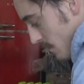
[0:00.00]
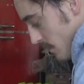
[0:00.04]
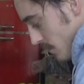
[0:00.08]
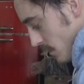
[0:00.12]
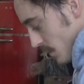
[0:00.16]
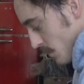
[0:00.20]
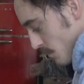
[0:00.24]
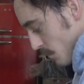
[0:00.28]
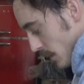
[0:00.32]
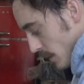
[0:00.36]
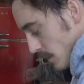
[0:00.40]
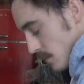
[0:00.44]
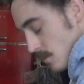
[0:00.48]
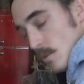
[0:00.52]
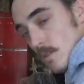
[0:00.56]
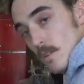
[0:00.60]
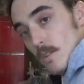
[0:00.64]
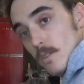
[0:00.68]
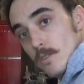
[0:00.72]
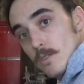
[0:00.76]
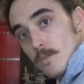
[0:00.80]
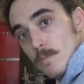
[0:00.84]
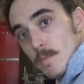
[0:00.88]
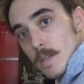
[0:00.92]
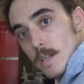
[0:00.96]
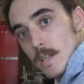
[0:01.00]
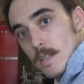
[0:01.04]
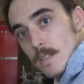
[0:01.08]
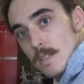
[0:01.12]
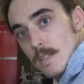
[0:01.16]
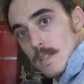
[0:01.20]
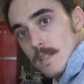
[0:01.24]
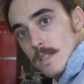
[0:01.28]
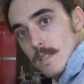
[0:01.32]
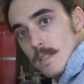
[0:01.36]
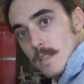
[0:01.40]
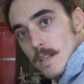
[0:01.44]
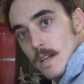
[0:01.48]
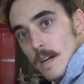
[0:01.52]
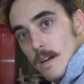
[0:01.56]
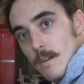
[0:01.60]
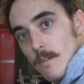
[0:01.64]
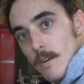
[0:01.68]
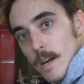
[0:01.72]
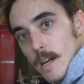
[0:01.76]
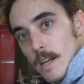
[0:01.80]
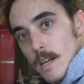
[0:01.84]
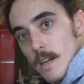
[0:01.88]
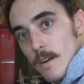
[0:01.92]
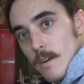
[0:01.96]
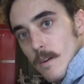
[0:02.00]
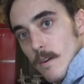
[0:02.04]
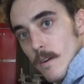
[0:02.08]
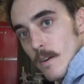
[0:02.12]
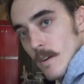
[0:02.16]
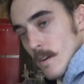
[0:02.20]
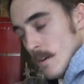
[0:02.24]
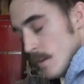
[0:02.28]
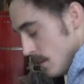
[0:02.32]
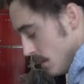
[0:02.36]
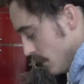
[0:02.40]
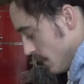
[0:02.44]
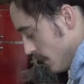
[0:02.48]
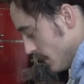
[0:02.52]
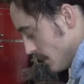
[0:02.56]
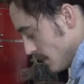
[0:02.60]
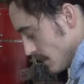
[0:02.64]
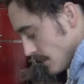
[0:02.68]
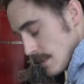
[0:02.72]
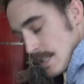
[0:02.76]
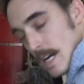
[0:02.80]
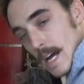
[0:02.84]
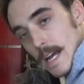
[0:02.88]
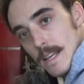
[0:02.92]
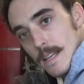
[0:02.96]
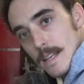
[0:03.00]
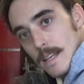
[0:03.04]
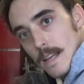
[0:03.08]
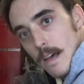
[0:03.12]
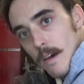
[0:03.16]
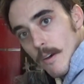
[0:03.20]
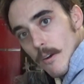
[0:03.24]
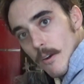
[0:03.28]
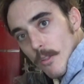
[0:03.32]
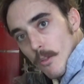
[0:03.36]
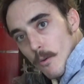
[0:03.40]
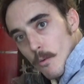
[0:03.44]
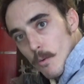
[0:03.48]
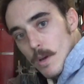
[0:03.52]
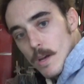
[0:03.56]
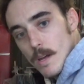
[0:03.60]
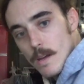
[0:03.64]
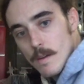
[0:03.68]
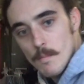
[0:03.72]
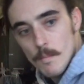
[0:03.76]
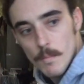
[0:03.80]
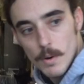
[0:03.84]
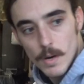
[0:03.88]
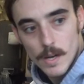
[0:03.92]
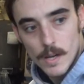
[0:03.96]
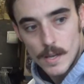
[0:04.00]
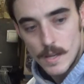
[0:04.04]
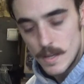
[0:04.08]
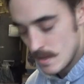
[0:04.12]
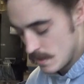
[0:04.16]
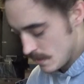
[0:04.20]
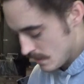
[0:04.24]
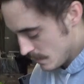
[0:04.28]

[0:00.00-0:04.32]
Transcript: These plates are loose because this nut right here isn't tightened down all the way. But